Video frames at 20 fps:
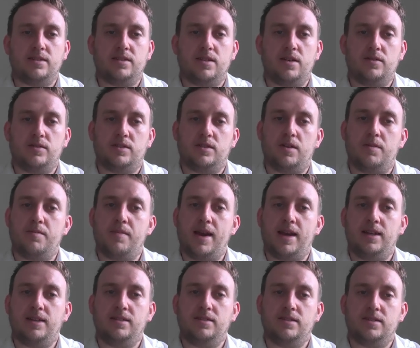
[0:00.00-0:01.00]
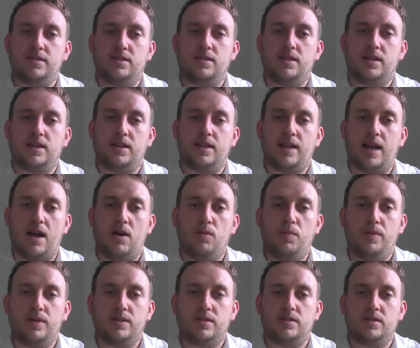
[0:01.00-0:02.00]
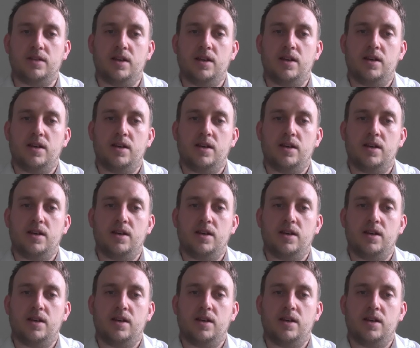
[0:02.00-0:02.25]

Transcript: those domains that can help us